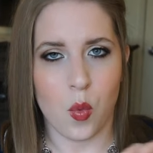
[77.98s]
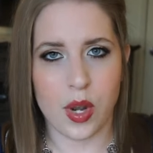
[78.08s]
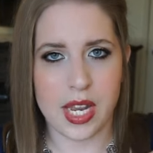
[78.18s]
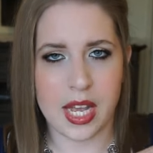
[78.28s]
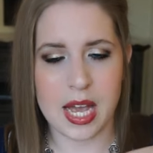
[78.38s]

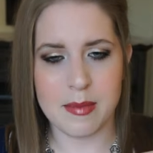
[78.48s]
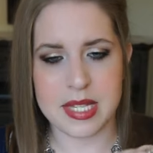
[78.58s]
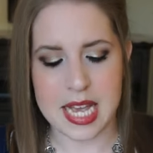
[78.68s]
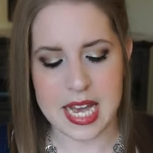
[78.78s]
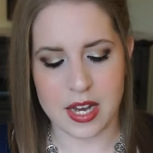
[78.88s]
When it
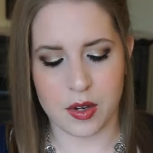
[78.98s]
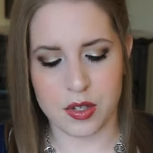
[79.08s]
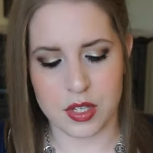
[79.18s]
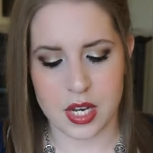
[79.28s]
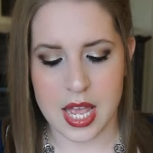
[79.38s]
comes
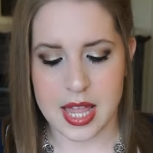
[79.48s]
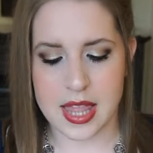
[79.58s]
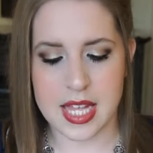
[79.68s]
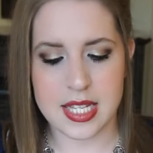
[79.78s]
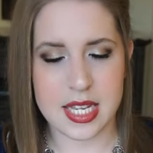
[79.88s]
out,
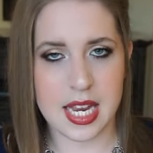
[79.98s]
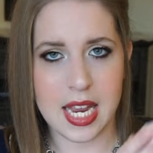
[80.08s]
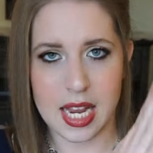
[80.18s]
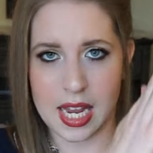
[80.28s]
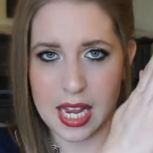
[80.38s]
this
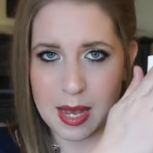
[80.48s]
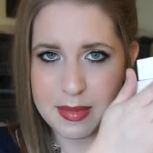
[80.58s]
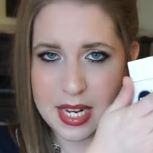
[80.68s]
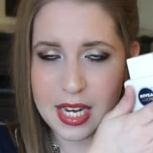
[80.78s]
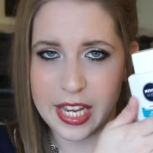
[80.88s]

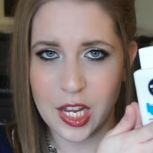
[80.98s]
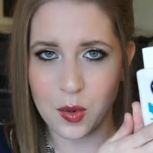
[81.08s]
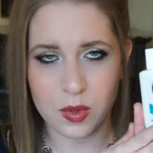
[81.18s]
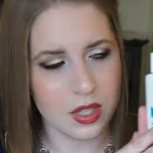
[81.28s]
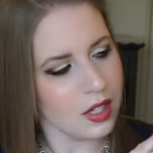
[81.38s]
comes in a
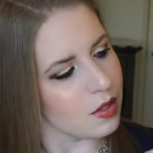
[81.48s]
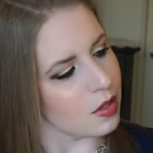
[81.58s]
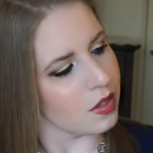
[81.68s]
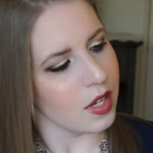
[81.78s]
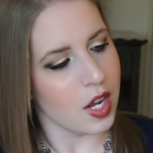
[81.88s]
cute
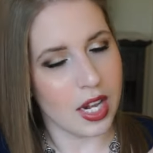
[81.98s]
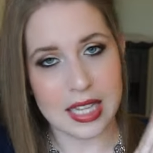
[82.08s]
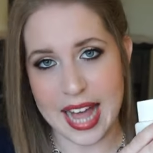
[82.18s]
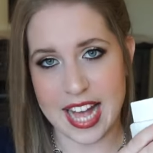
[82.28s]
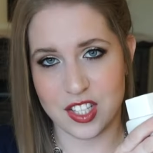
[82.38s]
little
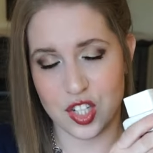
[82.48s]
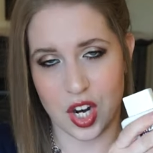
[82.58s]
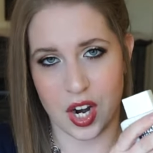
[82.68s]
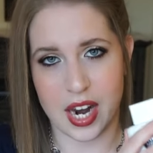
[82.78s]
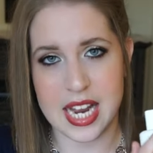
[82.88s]
glass
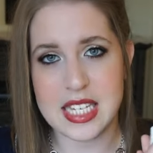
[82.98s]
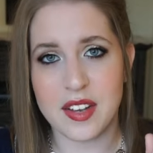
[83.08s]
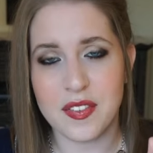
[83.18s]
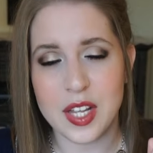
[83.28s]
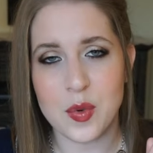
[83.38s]
jar. I
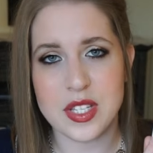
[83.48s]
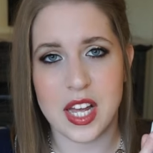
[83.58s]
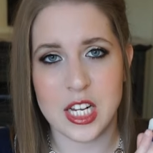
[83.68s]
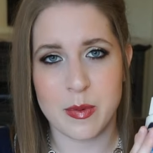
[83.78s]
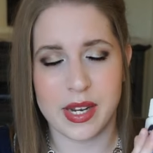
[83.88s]
definitely was
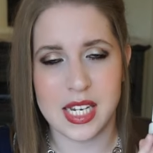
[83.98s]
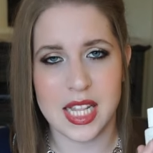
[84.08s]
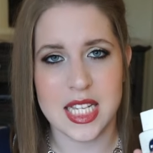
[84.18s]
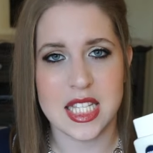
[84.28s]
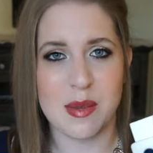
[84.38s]
not
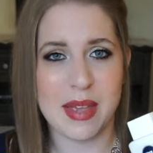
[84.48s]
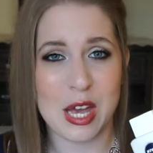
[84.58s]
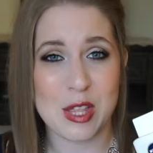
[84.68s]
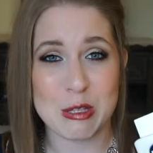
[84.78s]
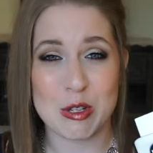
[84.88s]
expecting this, seeing
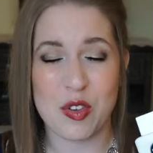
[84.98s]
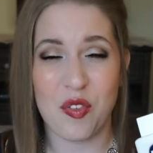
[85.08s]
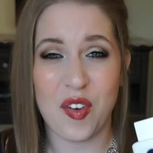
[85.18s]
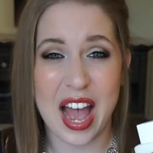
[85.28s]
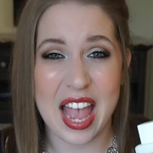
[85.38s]
how this was
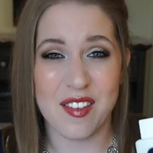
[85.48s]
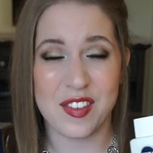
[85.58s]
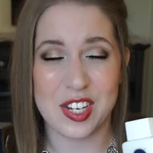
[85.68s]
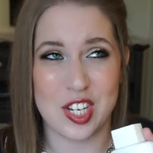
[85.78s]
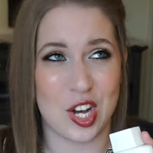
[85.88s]

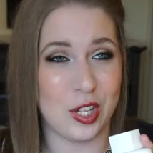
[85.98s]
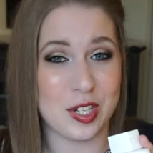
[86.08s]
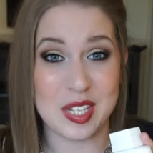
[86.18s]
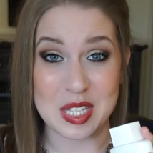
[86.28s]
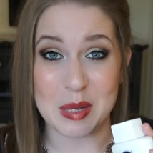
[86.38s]

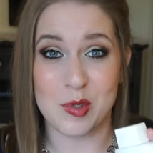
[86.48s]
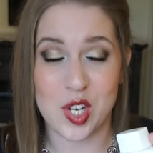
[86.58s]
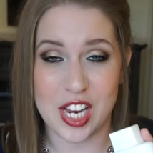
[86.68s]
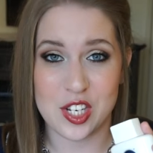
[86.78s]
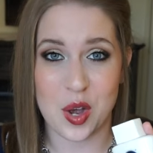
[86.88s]
$5 and some
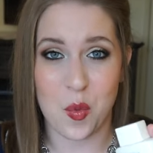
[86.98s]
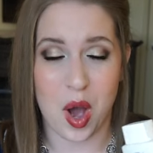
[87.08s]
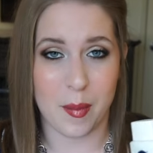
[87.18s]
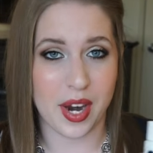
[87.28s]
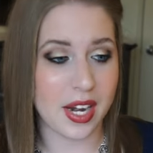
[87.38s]
change at
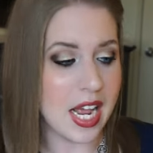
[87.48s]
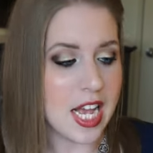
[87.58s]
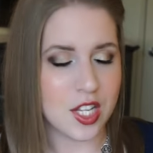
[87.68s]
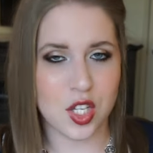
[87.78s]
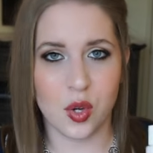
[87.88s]
Walmart.
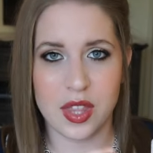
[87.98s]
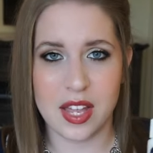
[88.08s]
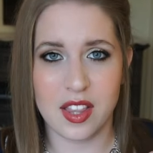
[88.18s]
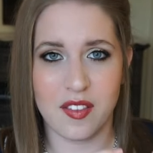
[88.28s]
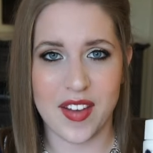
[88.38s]
So
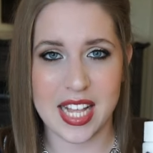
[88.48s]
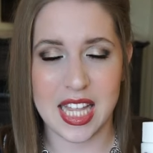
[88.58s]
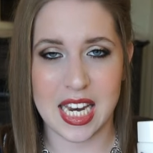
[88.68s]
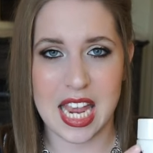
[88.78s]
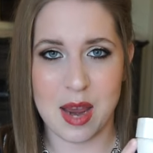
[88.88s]
the fact
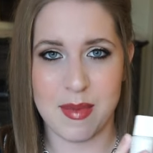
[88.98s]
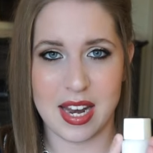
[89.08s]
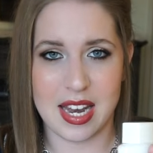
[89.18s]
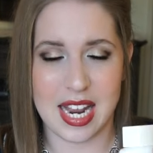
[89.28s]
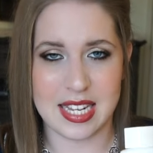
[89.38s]
that it came in
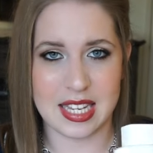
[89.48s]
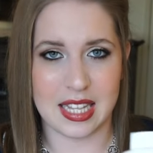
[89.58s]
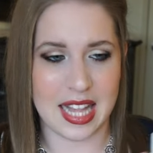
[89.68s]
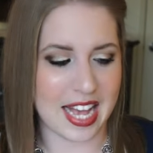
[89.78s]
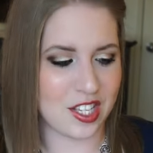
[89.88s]
a nice
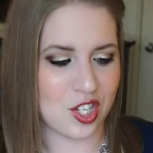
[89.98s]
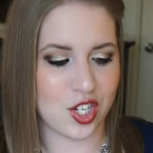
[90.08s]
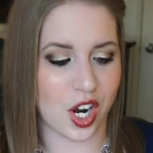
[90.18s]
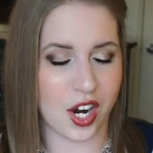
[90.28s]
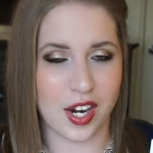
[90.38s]
glass
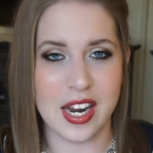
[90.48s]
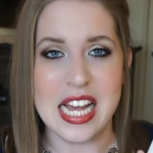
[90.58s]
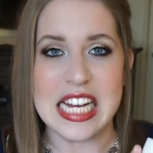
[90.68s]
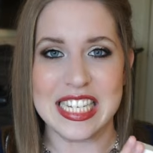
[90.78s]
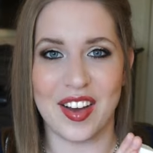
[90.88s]
jar
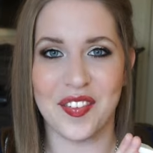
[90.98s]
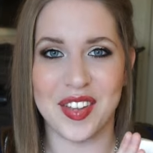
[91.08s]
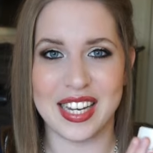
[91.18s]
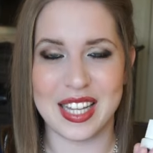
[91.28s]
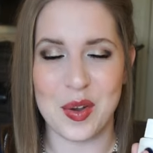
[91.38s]

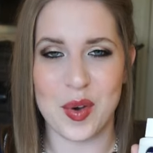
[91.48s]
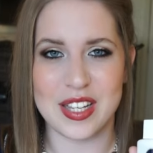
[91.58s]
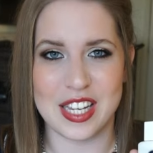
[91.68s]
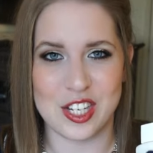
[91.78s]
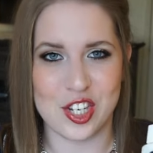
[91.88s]
definitely
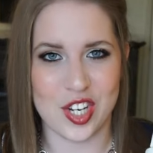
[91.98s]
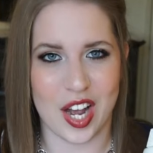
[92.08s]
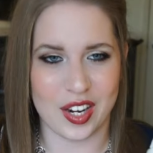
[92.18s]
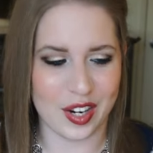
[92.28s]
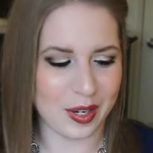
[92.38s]
was a
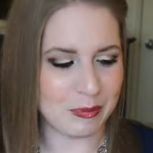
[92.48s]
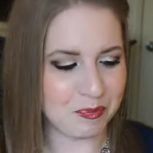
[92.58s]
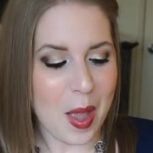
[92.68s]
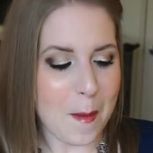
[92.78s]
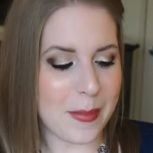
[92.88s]

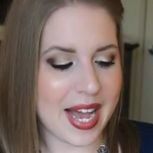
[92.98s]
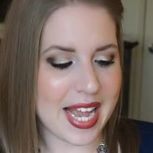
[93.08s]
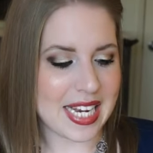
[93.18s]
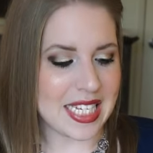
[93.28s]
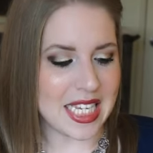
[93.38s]
shocker.
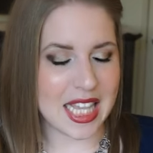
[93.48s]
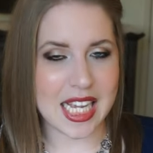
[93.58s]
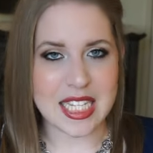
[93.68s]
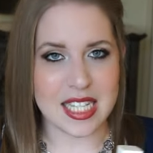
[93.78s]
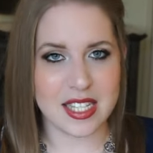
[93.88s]
But the
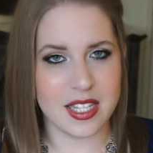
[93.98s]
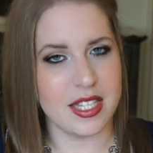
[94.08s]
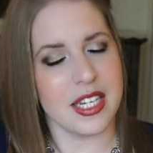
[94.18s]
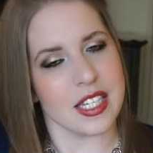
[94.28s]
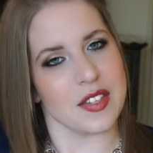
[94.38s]

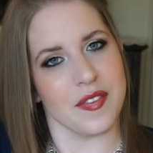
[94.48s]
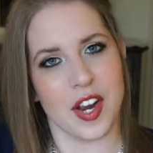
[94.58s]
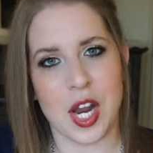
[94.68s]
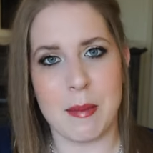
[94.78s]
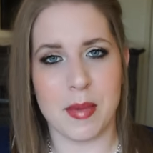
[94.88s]
consistency is
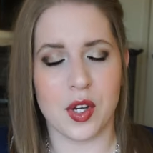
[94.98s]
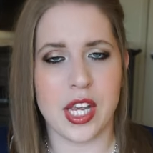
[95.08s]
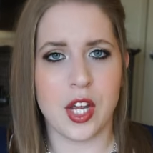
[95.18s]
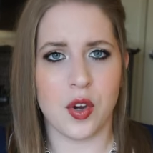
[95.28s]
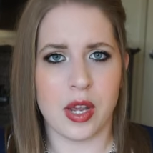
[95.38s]
very
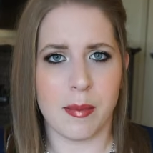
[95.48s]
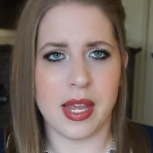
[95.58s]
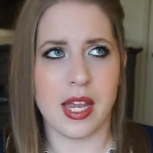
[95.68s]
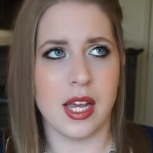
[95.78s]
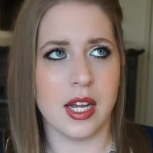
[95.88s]
milky,
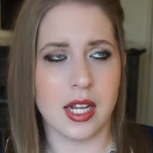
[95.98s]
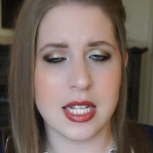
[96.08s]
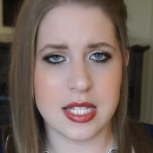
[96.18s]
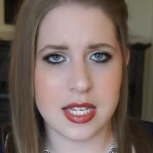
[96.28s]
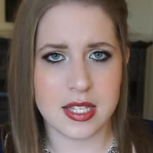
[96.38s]
creamy
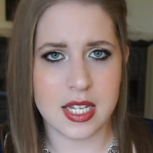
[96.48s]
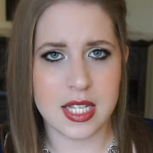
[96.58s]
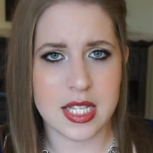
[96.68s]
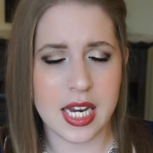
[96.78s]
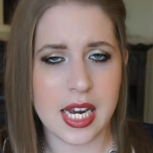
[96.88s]

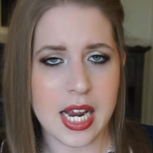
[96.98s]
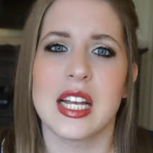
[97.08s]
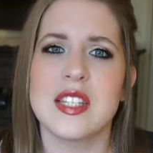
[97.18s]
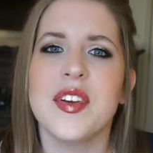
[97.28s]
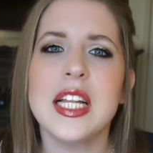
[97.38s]
consistency.
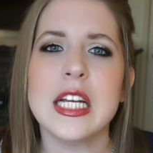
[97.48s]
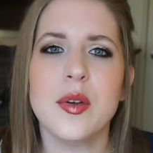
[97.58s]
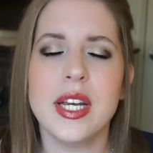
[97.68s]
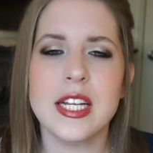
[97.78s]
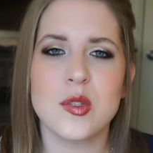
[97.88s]
It's very
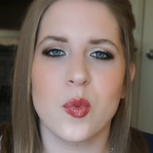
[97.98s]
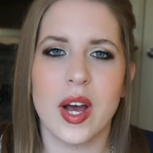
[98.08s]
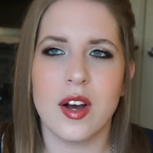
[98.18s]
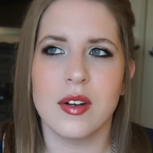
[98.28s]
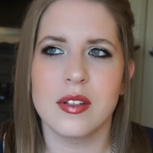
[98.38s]
liquidy as
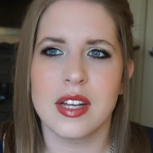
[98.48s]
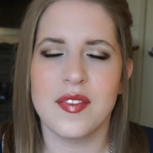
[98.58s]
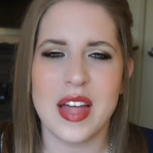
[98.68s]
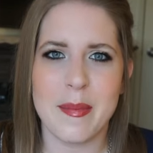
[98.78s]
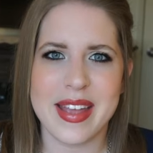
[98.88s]
well,
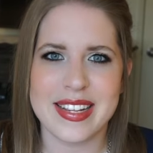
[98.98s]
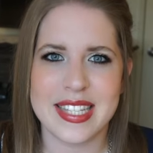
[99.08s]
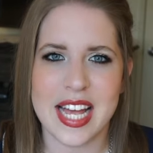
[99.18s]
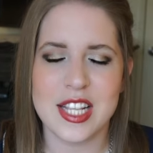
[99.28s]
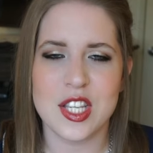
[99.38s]
if that makes
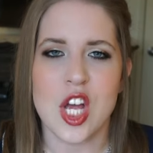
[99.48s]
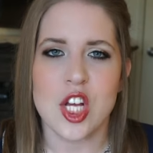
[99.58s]
sense.